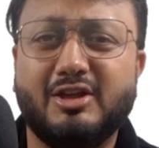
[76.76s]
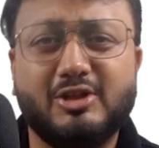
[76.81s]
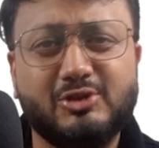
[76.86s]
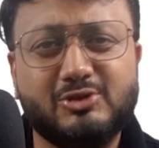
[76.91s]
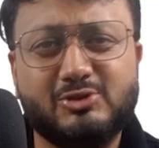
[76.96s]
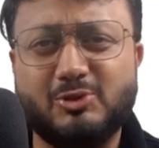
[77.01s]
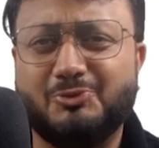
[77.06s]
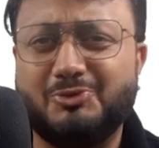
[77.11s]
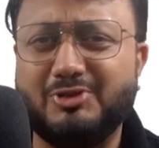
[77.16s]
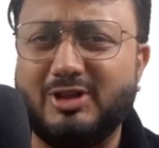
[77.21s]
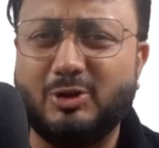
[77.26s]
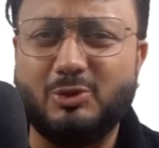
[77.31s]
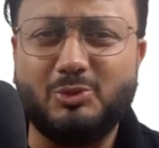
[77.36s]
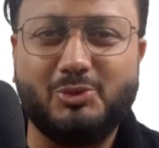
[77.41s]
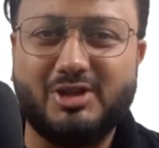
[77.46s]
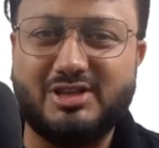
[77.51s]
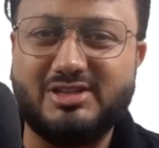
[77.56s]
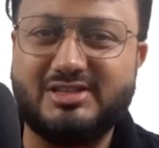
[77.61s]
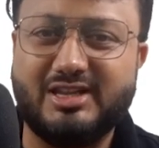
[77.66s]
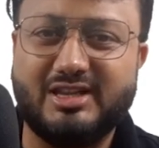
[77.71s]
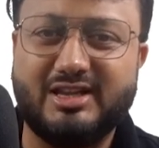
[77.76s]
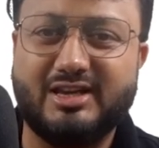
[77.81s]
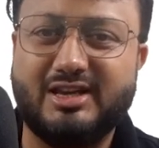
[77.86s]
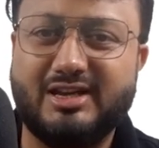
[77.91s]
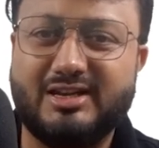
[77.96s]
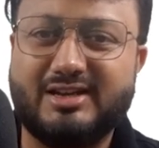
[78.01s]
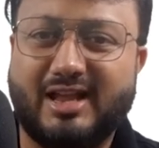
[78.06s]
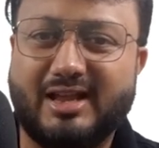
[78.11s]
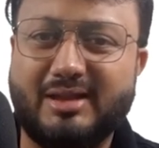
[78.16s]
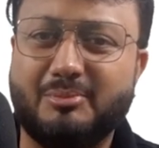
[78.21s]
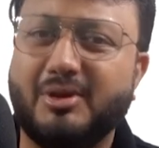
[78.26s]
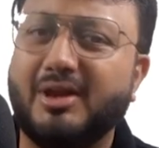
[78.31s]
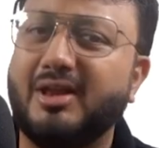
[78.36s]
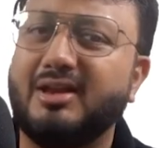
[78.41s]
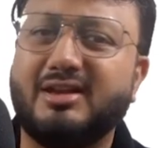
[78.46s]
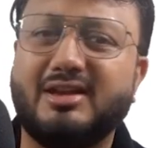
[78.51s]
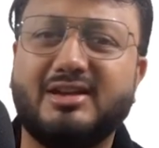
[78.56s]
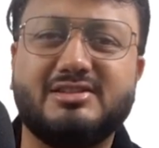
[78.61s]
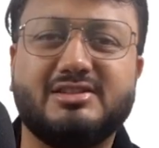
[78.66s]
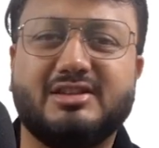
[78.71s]
So without wasting any time,
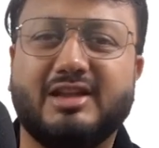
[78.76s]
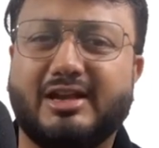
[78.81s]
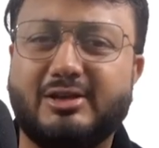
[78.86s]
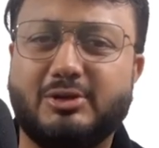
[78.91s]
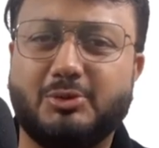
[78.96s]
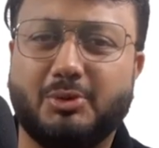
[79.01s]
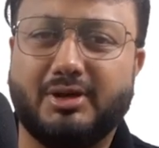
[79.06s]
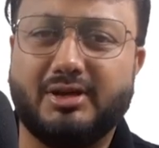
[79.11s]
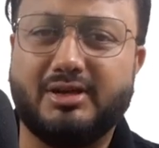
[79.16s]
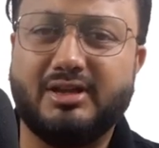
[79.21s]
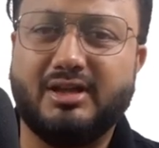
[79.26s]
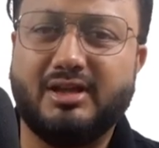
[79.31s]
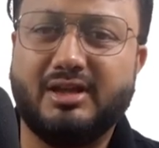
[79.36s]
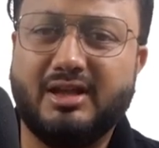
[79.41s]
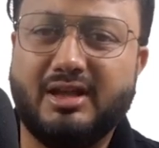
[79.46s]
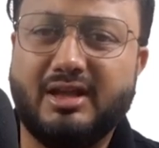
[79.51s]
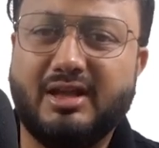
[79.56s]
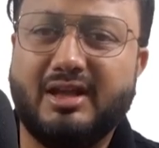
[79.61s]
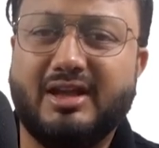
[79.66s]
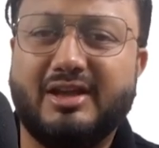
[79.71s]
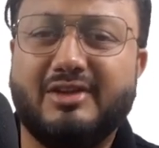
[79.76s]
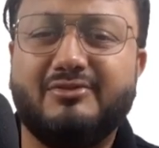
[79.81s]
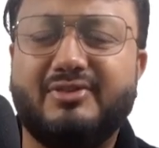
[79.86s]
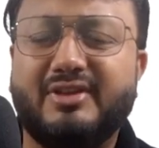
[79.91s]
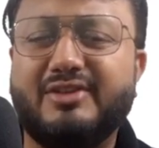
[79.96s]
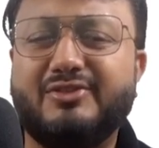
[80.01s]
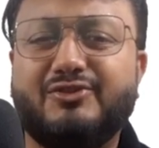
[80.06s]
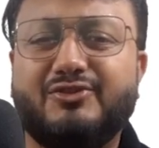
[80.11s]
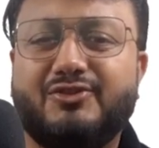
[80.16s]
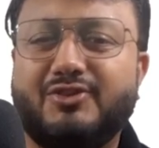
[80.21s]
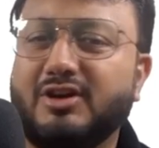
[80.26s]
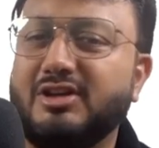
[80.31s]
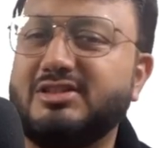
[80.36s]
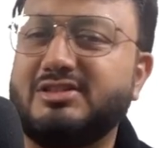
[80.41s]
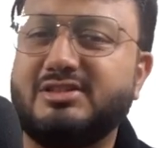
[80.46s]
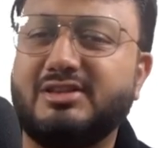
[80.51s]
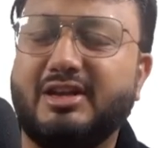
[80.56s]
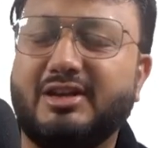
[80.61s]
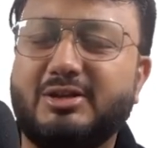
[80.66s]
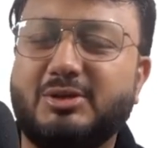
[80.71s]
let's get to it. We
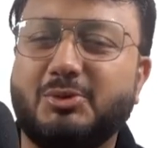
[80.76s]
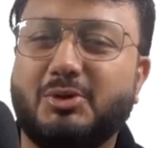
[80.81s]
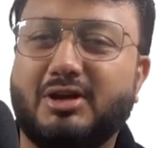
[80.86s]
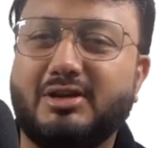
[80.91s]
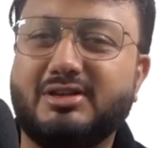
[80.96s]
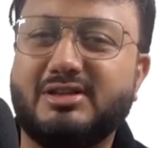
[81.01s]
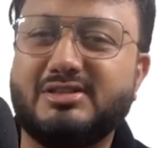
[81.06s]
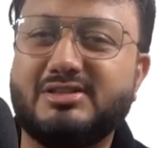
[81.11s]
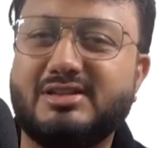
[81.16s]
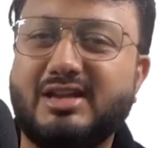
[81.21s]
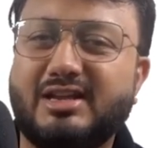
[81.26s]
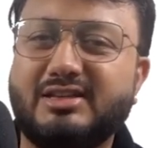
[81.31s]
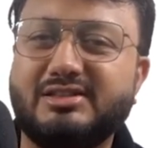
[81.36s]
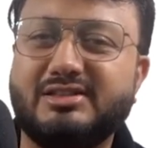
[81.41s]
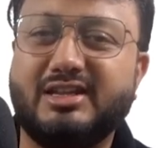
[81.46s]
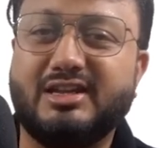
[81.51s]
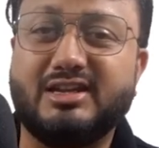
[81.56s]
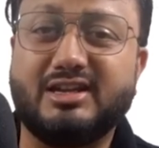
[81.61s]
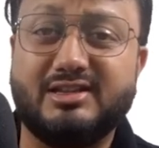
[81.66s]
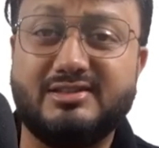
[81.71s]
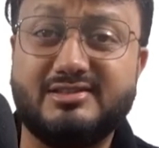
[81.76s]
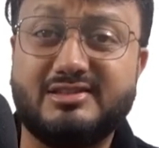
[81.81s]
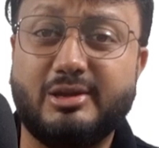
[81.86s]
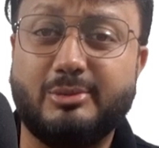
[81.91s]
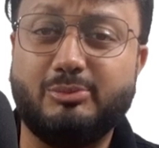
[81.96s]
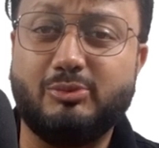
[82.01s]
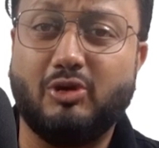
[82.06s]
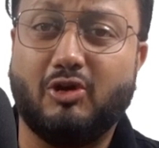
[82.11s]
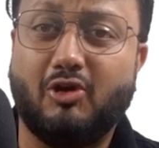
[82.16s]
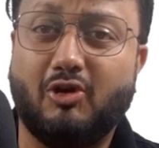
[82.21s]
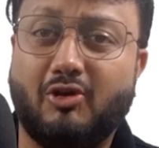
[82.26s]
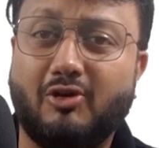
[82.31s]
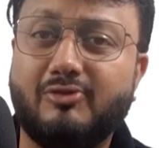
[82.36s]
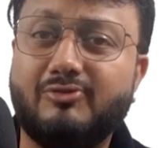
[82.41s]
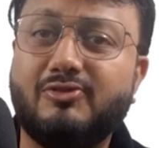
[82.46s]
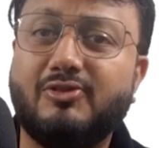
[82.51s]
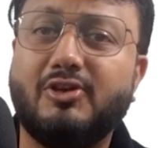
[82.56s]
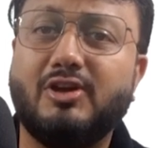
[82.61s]
first need to understand the concept of